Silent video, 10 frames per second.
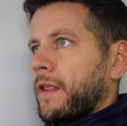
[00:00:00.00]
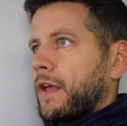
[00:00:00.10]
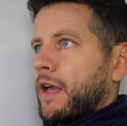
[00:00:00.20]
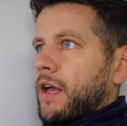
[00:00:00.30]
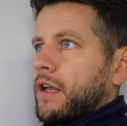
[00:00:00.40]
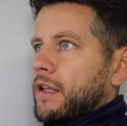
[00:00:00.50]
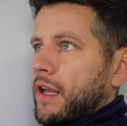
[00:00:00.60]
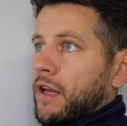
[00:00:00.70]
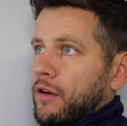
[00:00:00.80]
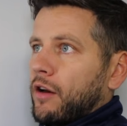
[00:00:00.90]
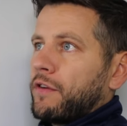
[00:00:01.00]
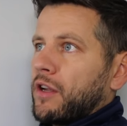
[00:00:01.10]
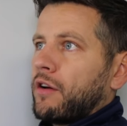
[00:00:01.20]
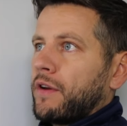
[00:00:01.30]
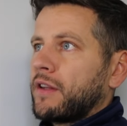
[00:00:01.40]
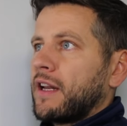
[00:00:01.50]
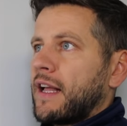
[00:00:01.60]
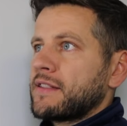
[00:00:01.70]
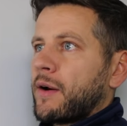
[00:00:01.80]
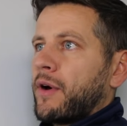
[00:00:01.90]
I think the
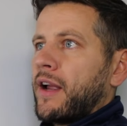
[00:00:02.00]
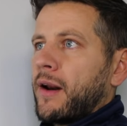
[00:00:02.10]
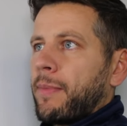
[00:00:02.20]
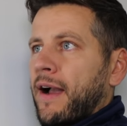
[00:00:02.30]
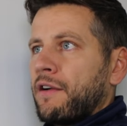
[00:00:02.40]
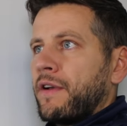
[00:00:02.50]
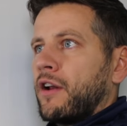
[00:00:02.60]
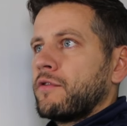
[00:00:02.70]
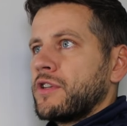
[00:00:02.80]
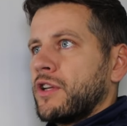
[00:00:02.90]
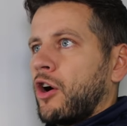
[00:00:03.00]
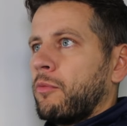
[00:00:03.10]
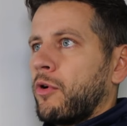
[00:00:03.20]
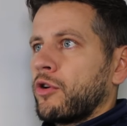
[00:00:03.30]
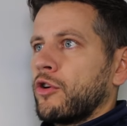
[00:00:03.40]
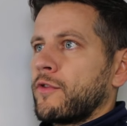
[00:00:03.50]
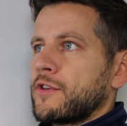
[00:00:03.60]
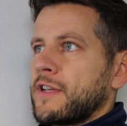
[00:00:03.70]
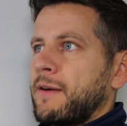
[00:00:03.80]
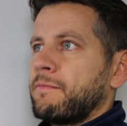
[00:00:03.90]
lads that were here and a part of it, and obviously know more than
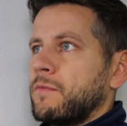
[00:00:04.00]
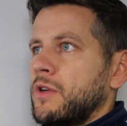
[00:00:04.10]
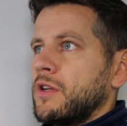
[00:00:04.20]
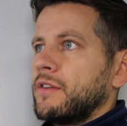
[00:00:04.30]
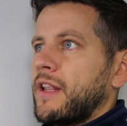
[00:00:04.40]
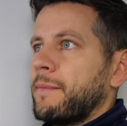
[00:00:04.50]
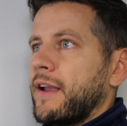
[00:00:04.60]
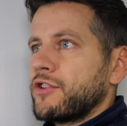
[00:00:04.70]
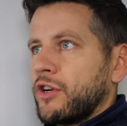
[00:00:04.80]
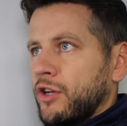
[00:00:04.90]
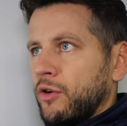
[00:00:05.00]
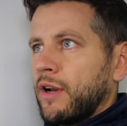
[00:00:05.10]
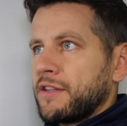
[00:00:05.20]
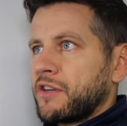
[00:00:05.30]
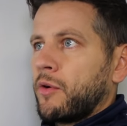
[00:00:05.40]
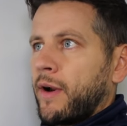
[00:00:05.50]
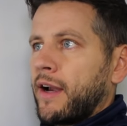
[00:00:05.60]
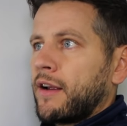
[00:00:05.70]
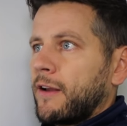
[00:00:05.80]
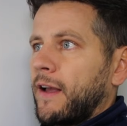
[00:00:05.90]
others, they make sure the new lads are
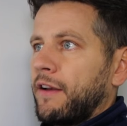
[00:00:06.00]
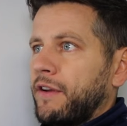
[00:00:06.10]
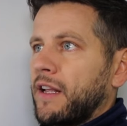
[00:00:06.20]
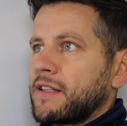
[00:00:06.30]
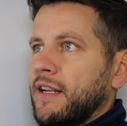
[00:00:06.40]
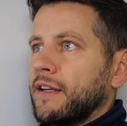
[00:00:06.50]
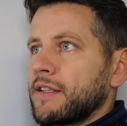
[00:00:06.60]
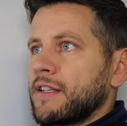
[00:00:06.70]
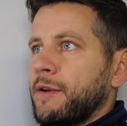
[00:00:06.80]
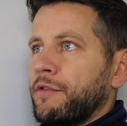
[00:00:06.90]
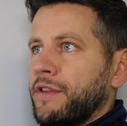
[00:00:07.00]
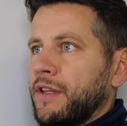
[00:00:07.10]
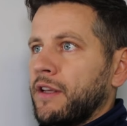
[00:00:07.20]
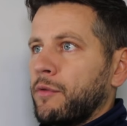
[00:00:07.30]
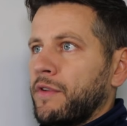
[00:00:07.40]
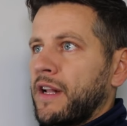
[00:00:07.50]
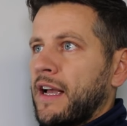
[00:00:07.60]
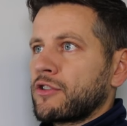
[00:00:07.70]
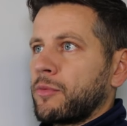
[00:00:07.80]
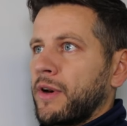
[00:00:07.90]
aware. I think that's clear to see within the
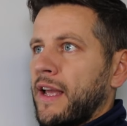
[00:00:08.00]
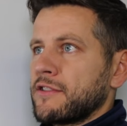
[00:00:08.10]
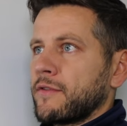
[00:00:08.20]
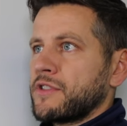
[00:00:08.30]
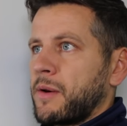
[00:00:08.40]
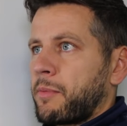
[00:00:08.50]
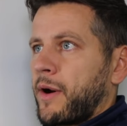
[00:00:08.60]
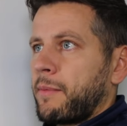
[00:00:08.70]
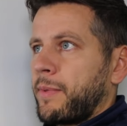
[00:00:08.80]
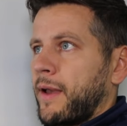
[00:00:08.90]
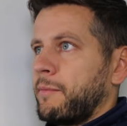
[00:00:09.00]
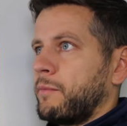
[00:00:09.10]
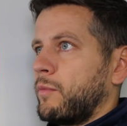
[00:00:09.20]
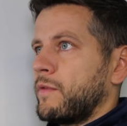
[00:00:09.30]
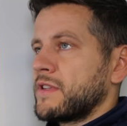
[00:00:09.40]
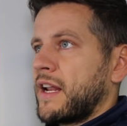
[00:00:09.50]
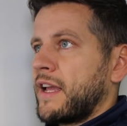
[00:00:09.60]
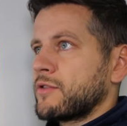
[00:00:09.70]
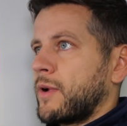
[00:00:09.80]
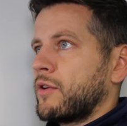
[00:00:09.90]
last couple of days, and obviously the prep with today
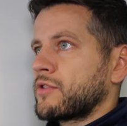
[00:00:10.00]
as well.